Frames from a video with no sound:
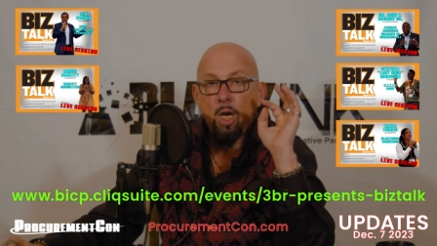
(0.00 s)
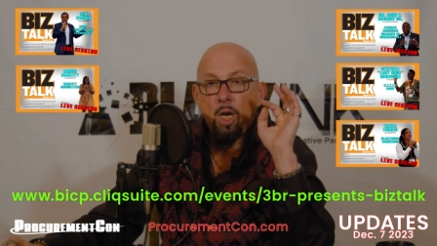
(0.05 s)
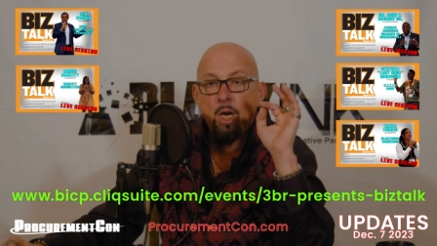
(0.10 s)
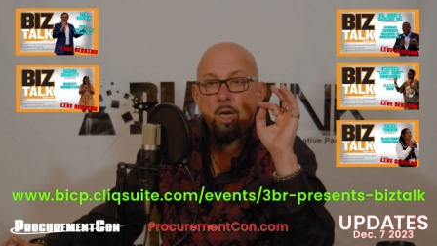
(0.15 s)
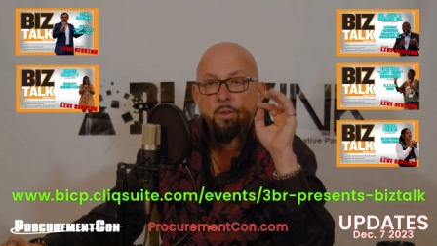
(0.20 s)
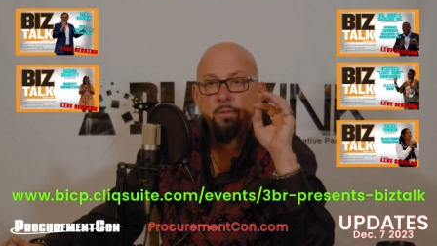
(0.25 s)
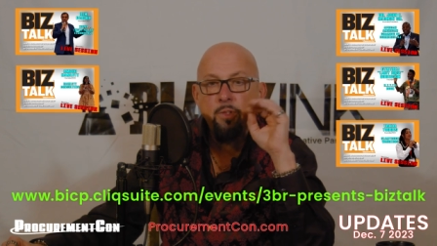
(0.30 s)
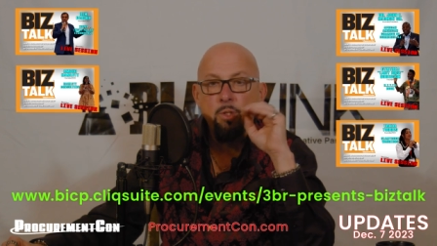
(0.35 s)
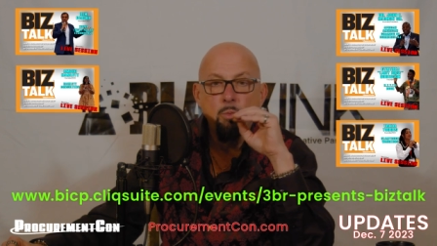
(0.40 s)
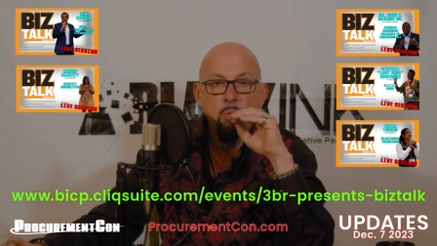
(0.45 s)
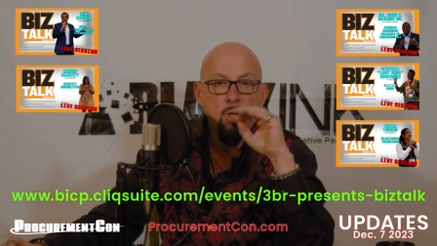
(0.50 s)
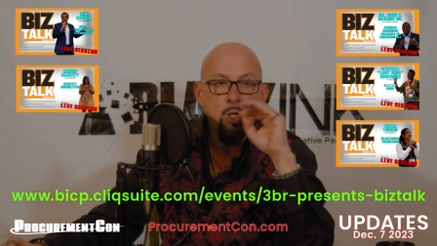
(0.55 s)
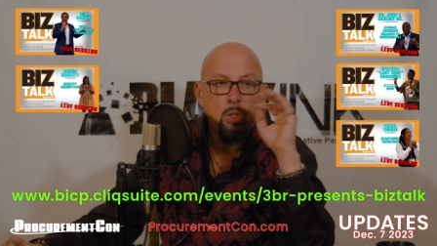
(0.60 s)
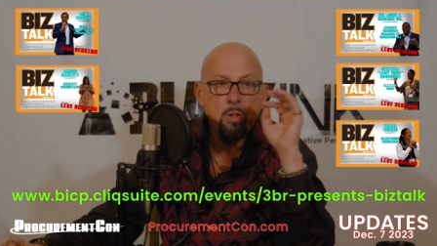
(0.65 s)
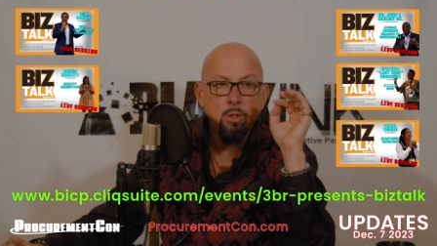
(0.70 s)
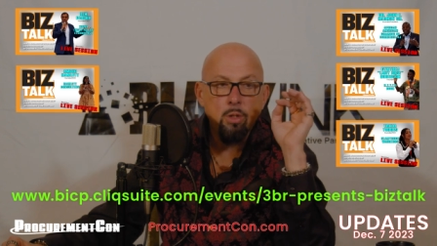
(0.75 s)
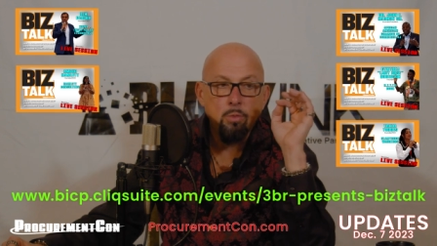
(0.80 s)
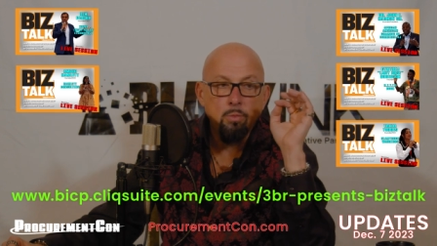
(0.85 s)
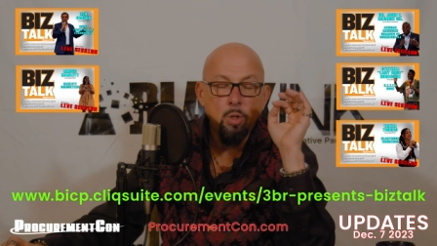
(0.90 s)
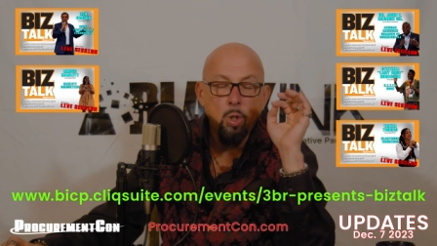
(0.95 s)
of
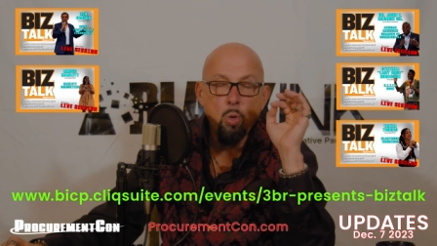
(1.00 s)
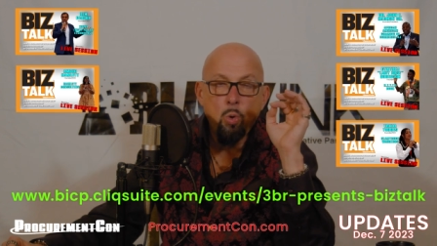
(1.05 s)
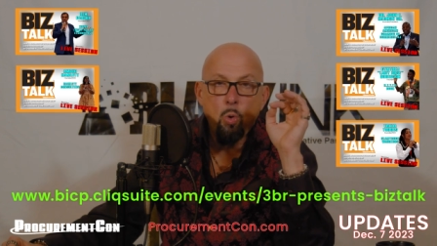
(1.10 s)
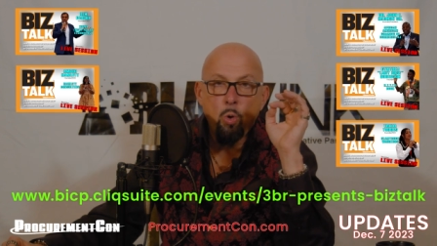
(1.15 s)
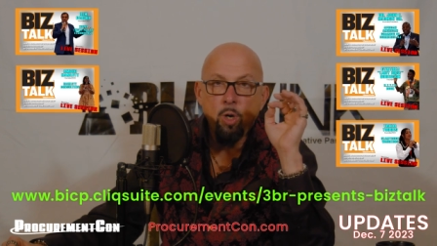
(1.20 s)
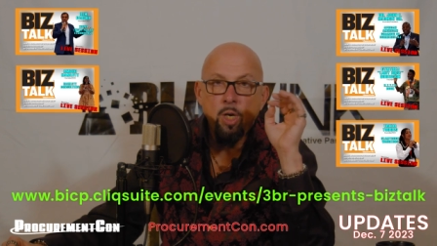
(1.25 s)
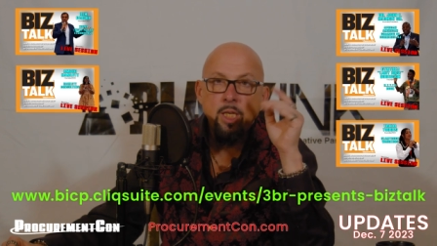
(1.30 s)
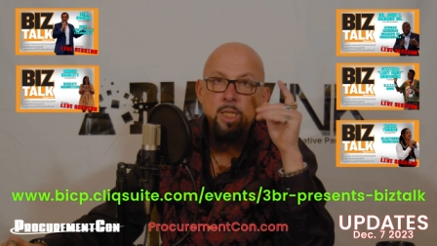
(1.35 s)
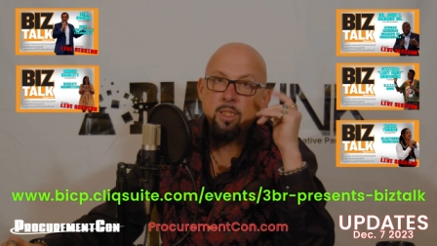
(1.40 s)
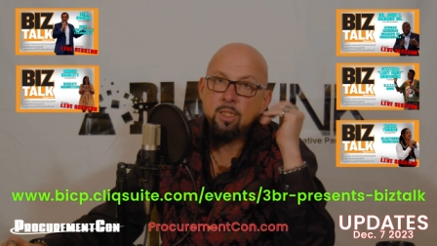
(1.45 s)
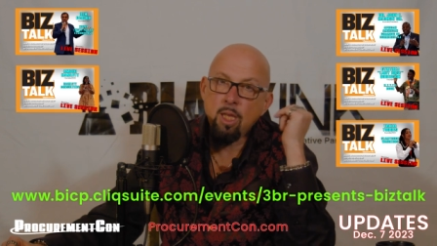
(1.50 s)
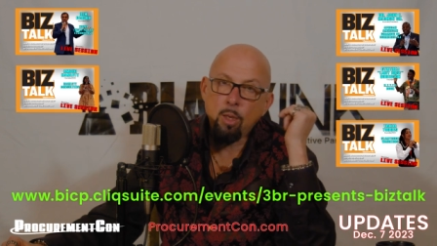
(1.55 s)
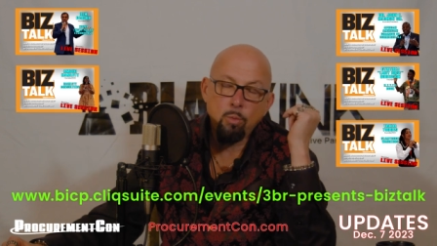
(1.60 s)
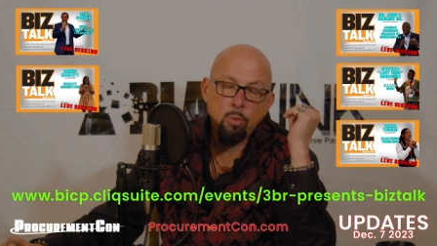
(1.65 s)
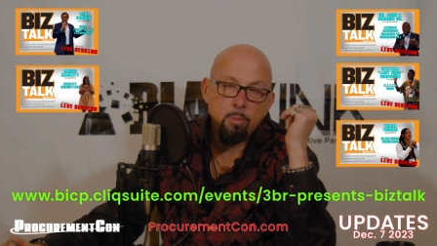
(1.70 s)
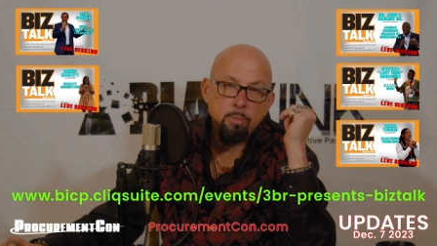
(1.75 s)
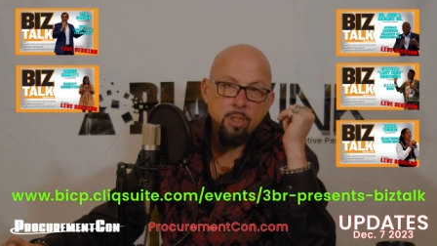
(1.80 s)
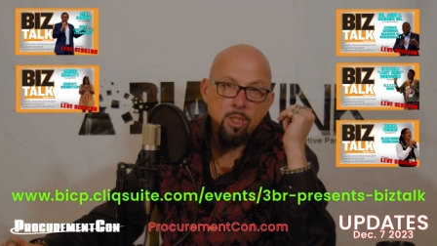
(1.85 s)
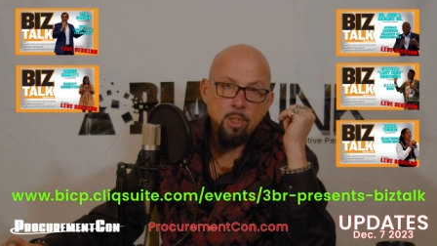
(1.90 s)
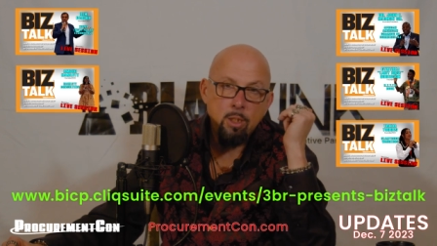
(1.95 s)
the recordings that
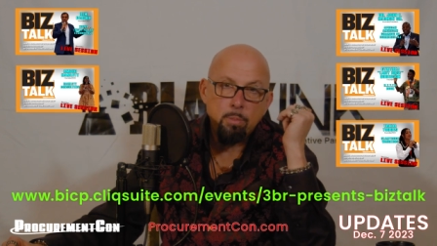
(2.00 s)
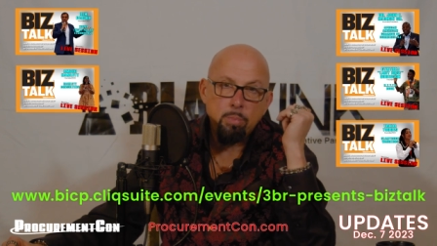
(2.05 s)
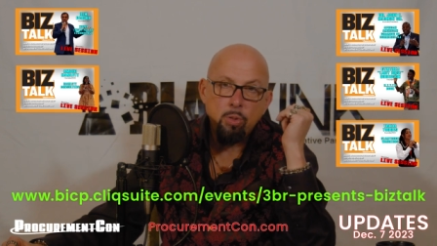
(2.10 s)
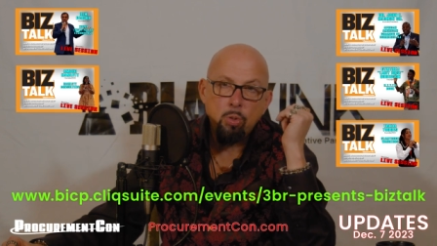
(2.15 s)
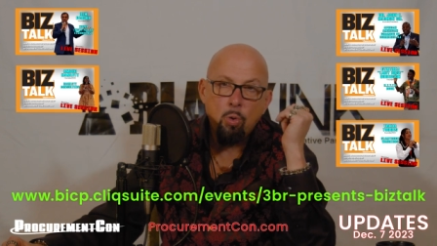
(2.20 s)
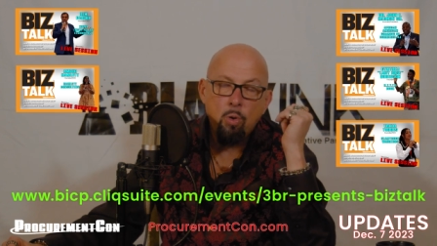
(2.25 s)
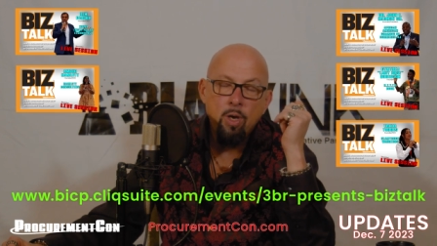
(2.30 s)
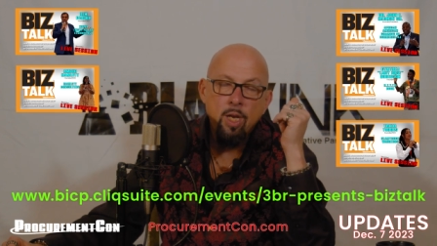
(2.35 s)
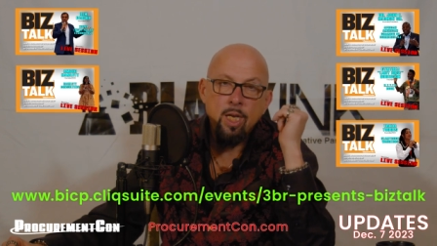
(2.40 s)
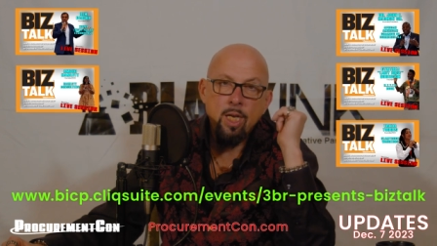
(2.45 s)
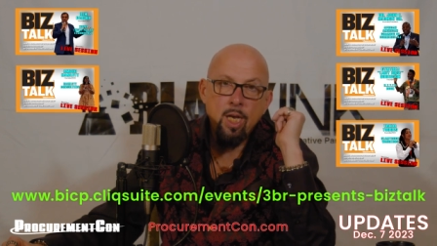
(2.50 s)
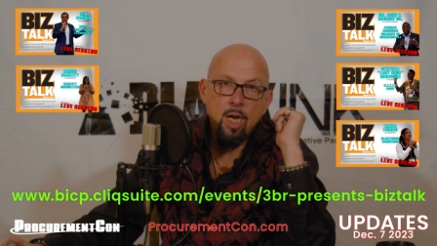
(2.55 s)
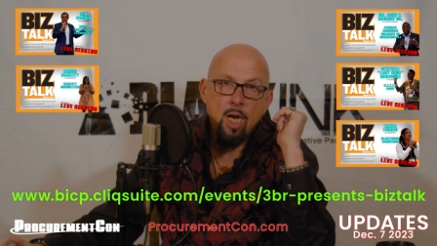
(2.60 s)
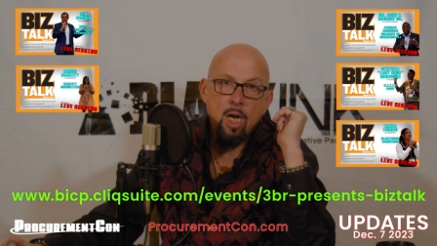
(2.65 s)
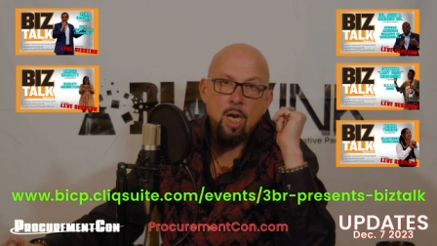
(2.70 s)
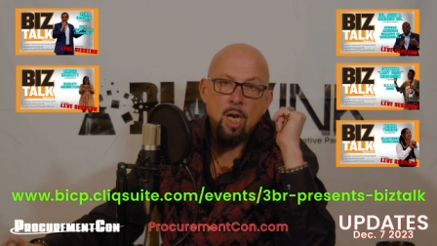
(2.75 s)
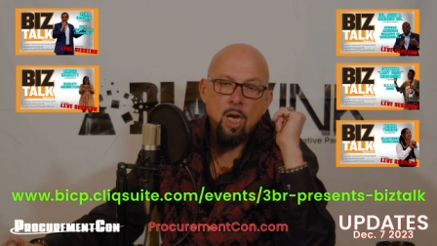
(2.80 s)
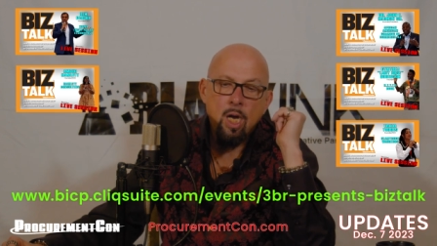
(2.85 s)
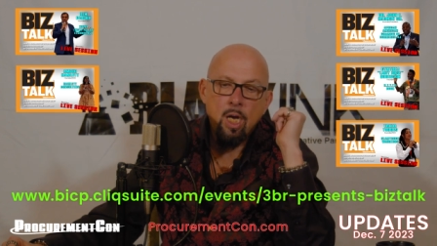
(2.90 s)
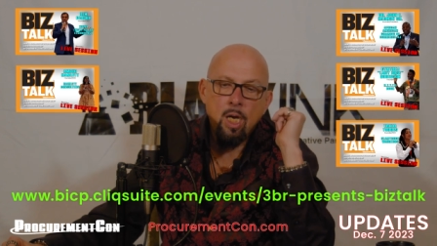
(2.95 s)
will be deployed
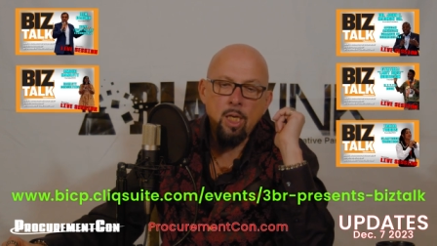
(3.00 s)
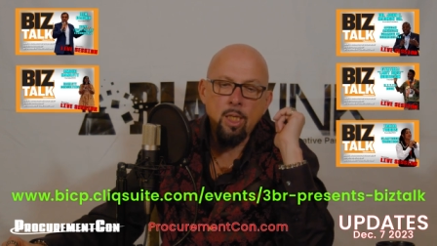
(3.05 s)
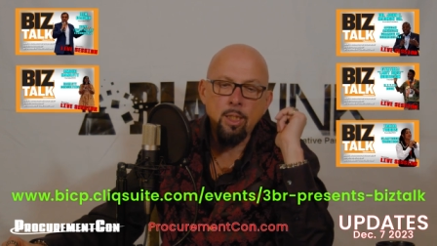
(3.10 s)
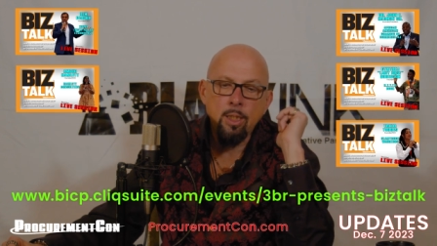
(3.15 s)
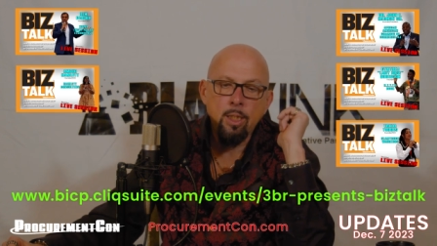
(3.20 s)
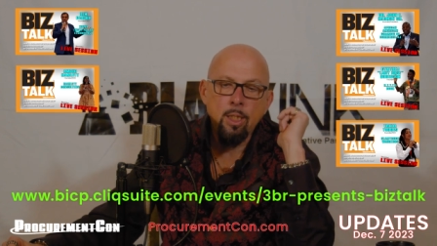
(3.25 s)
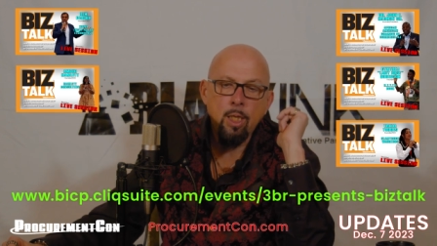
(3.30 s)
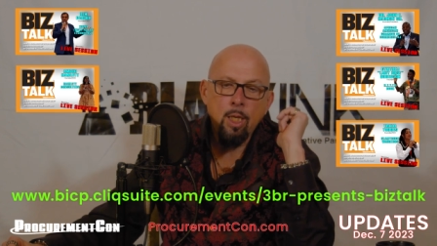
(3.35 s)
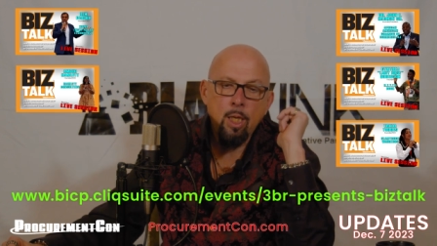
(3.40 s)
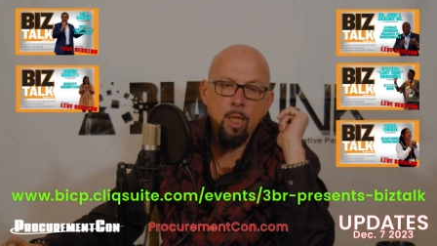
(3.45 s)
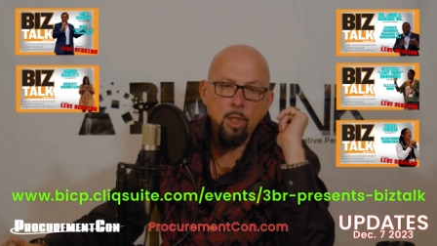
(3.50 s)
on